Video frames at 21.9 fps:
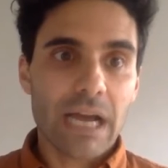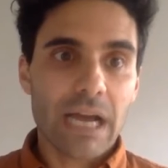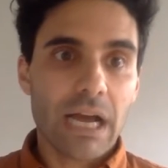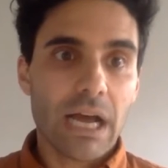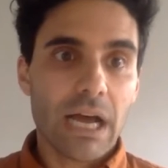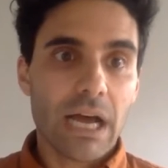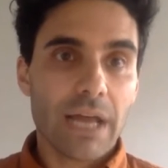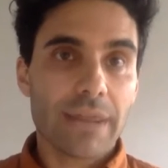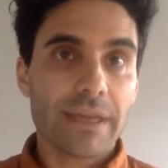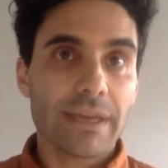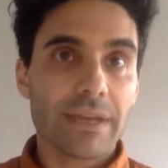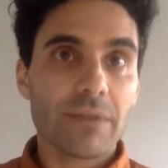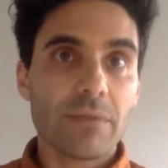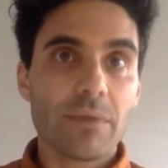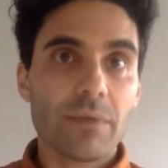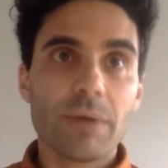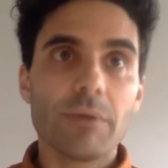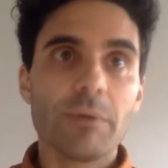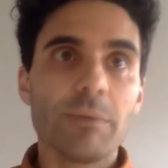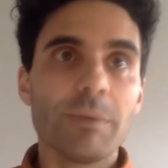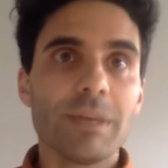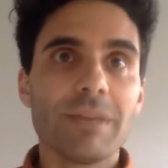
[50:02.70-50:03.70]
I think
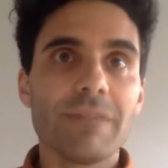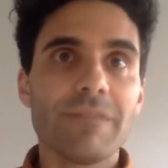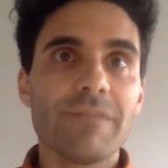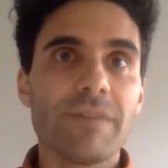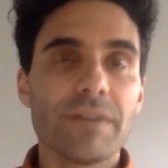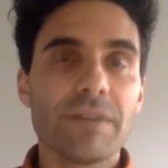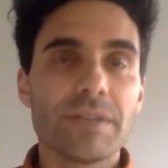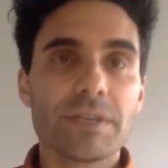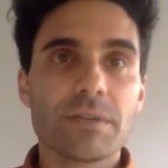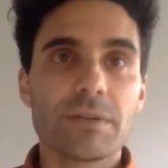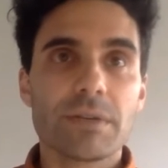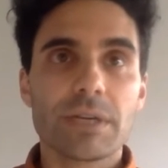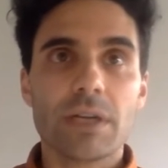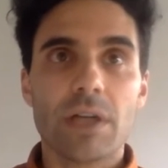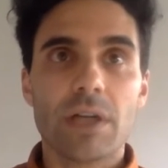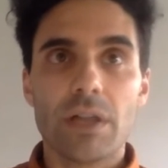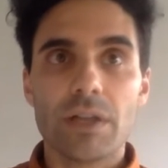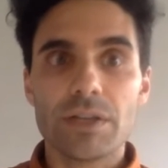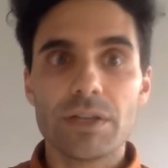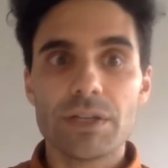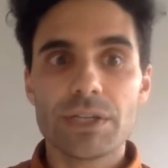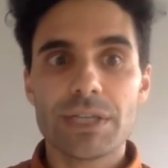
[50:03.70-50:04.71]
we would be the first to
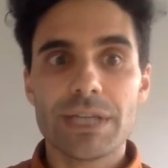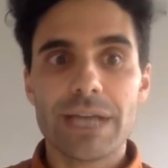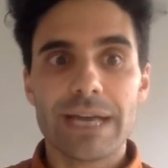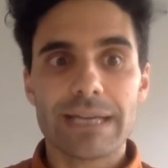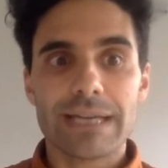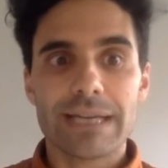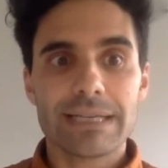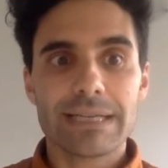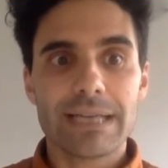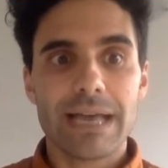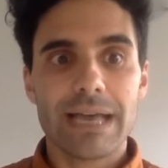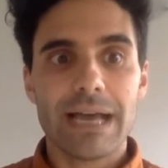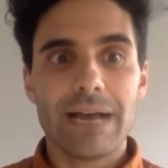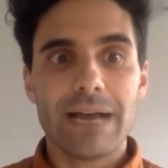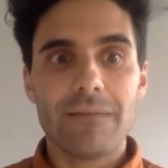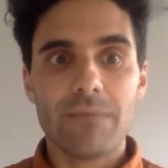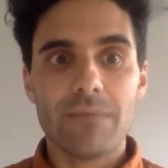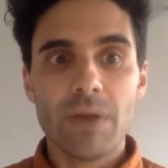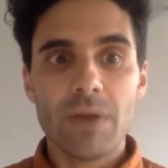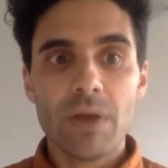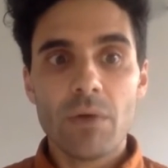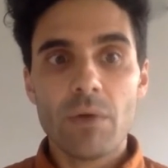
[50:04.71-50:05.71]
acknowledge that
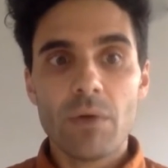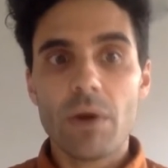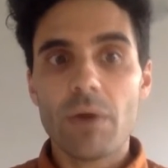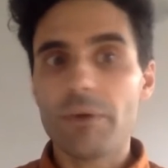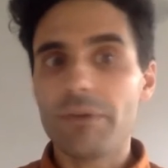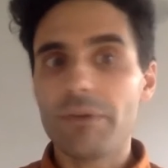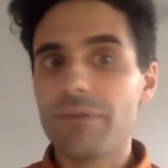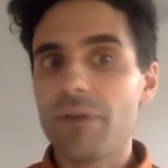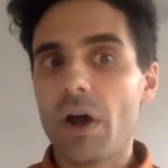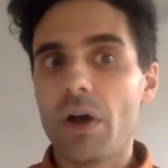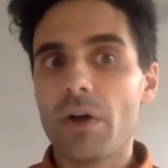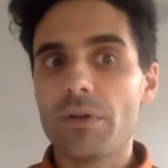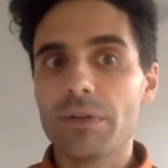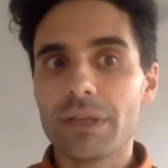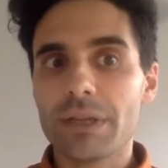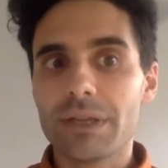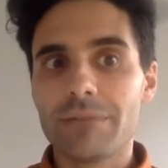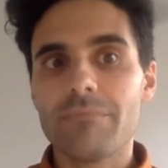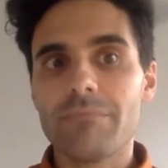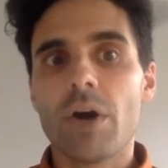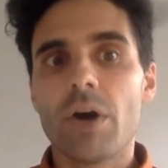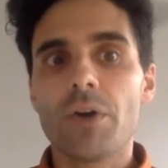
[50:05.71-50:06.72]
while we've
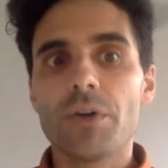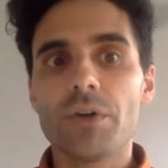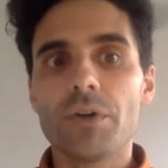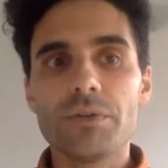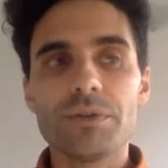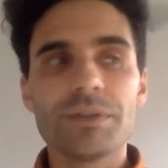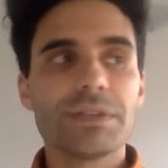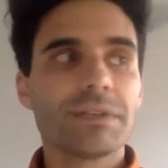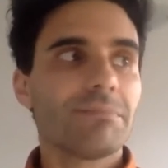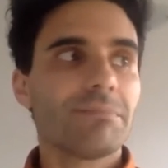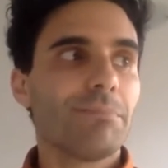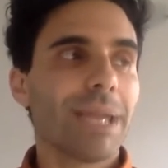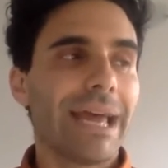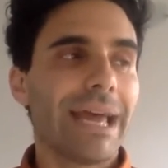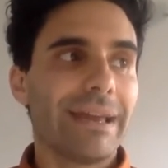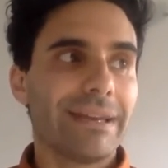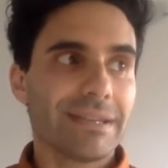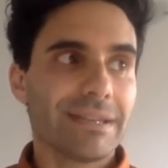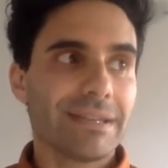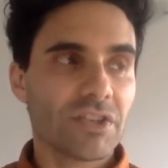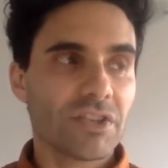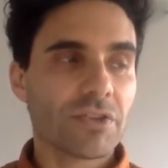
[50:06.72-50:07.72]
only modelled
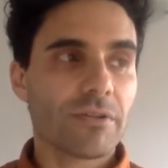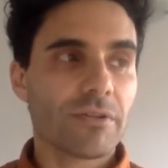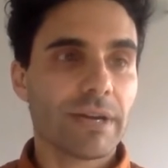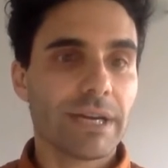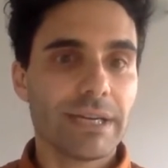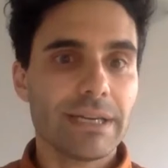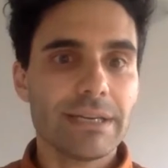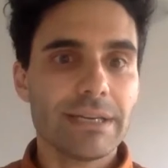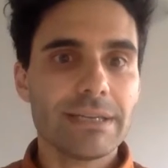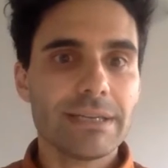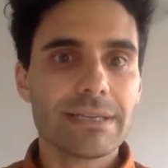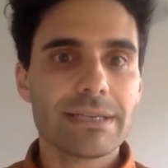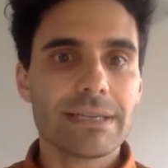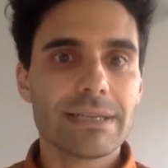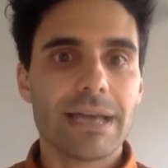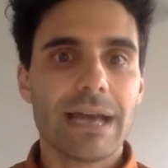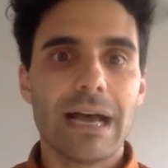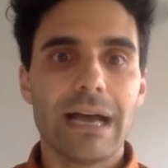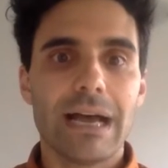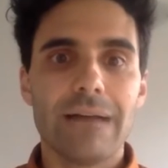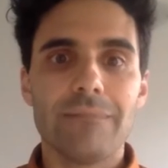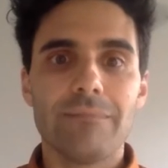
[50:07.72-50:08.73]
planting trees
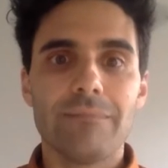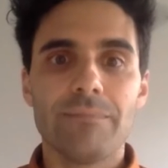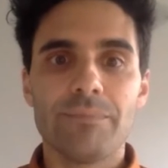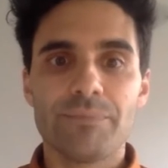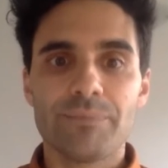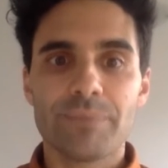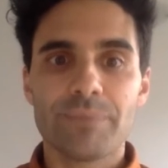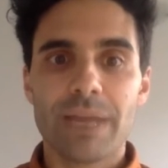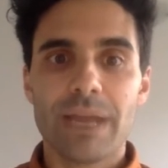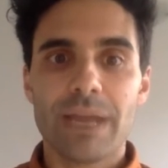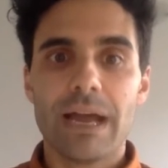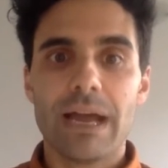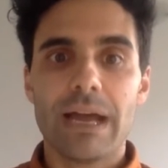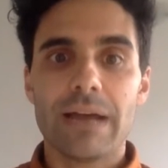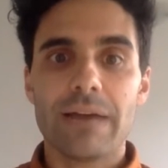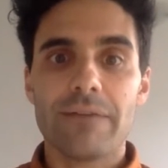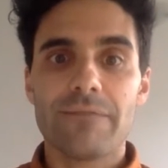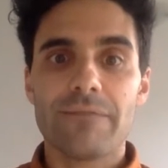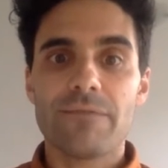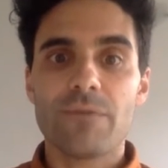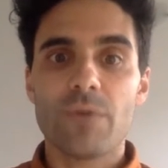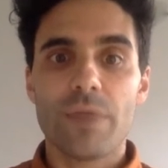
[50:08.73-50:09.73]

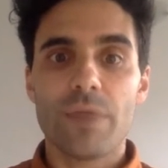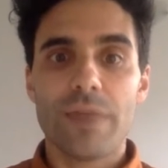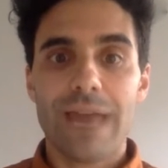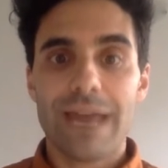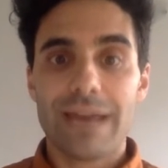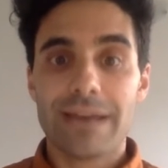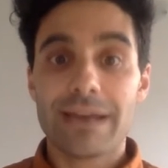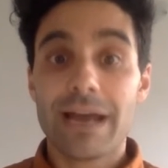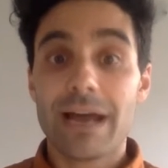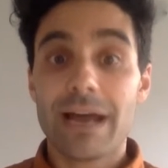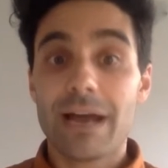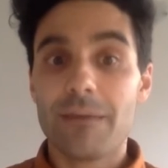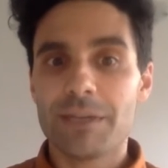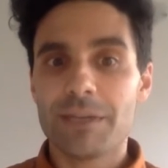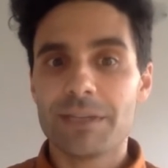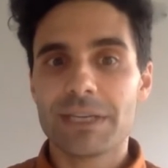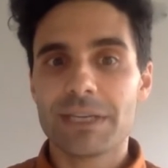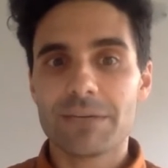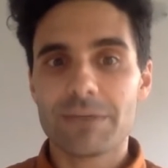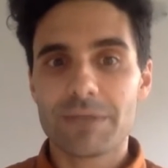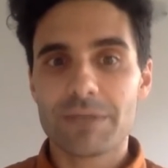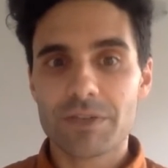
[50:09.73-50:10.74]
for that carbon
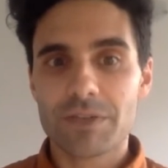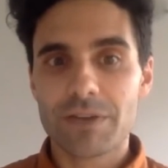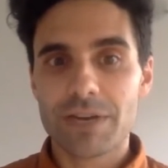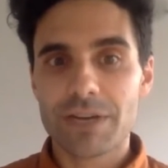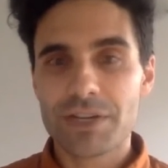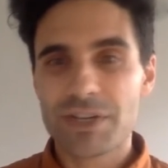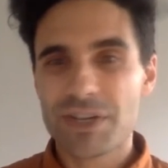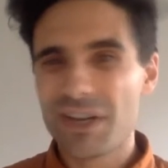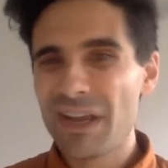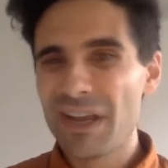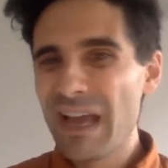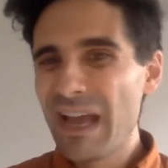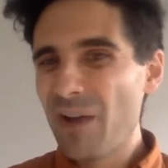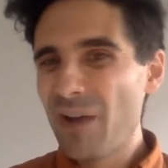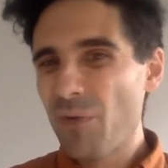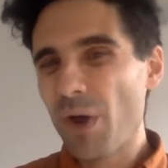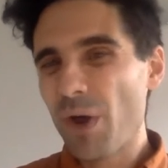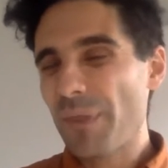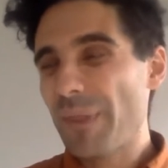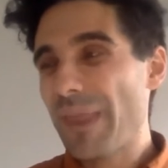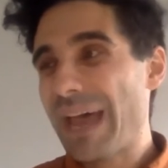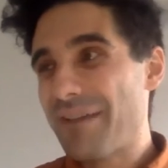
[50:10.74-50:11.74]
sequestration,
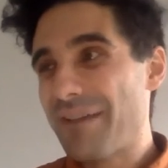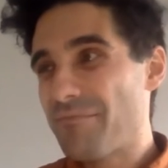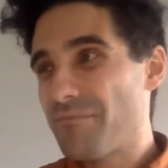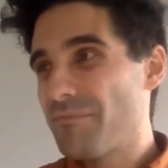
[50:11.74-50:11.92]
what that